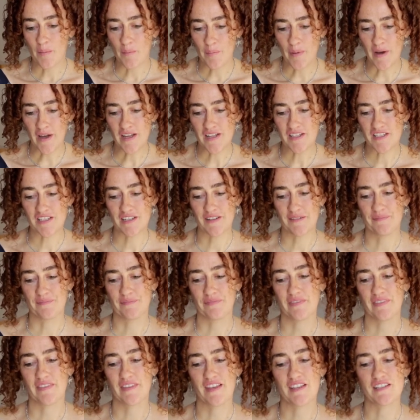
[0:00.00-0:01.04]
But
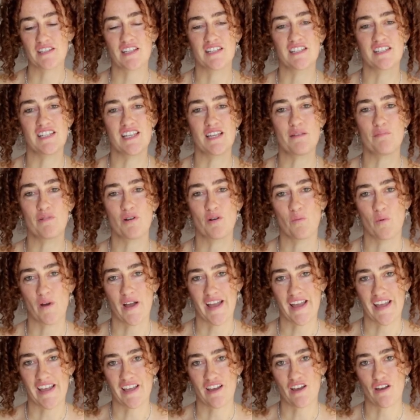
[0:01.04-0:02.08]
there's a deeper
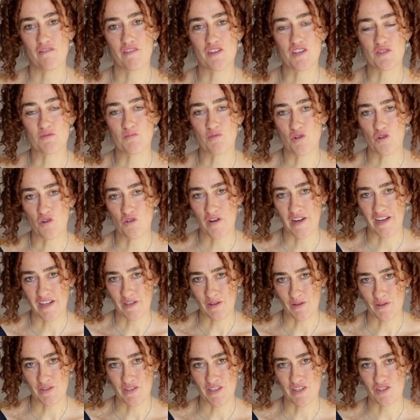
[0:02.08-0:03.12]
way of exploring
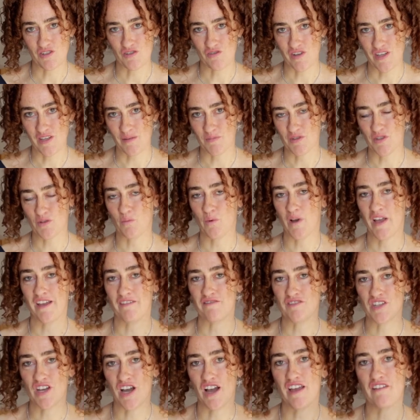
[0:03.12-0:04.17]
lucid dreams, a way
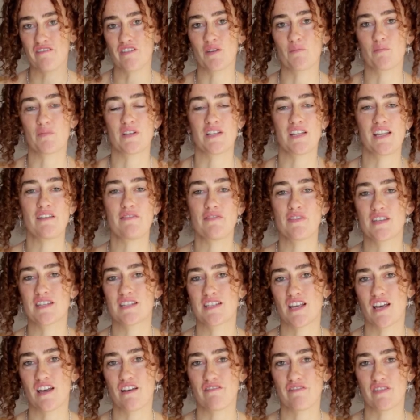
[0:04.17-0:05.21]
of diving beneath the
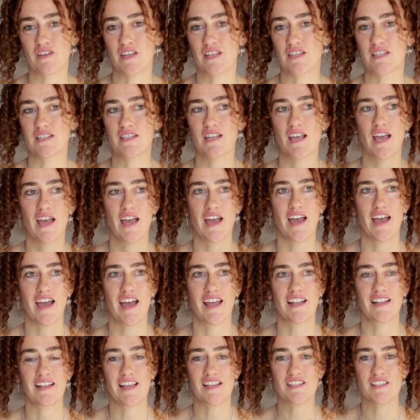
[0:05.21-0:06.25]
surface
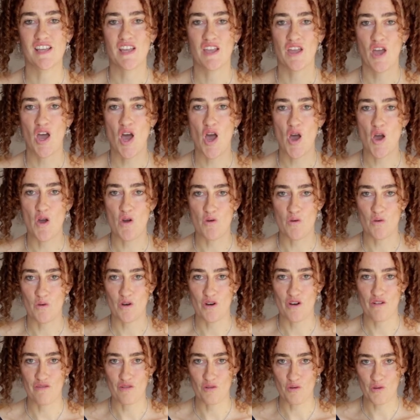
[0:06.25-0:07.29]
and letting go
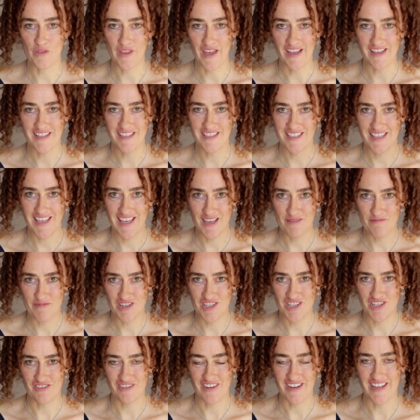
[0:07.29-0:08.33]
of all that
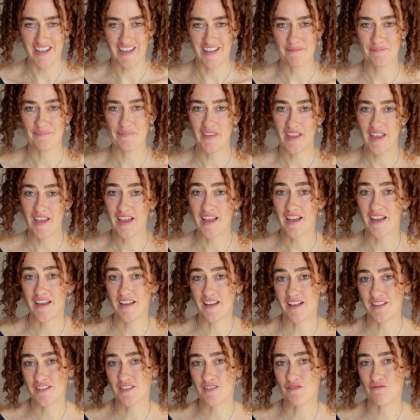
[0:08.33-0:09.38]
imagery,
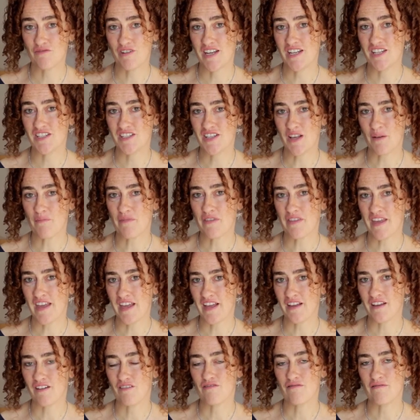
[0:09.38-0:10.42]
and to reach
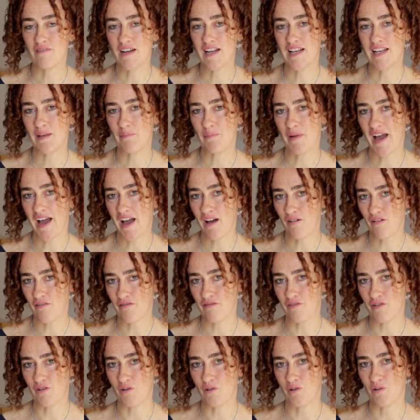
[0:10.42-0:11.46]
something really
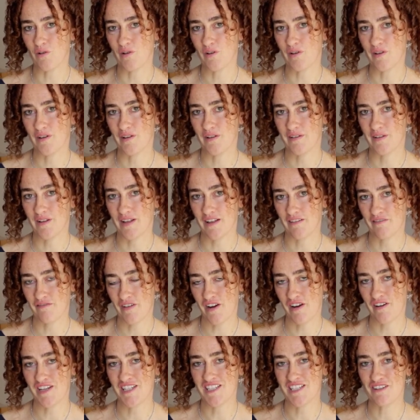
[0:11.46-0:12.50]
powerful and
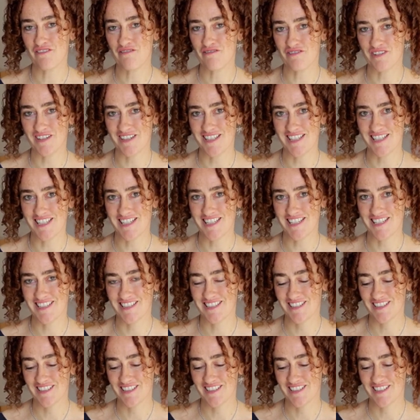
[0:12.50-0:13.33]
very different.